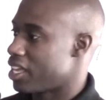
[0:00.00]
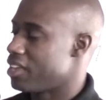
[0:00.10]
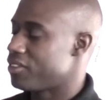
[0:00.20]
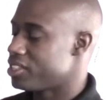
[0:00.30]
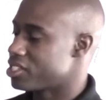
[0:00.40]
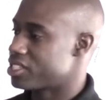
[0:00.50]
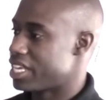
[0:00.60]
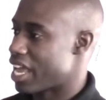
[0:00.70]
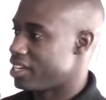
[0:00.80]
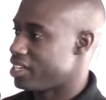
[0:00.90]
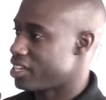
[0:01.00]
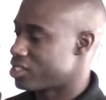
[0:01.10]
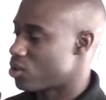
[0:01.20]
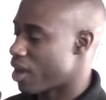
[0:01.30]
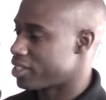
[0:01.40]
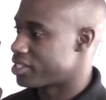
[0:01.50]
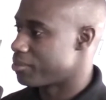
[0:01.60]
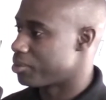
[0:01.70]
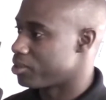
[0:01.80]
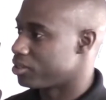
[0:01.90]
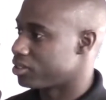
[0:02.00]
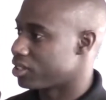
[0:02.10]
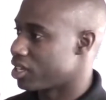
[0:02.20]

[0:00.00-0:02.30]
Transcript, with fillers: even just the idea, it's quite simple.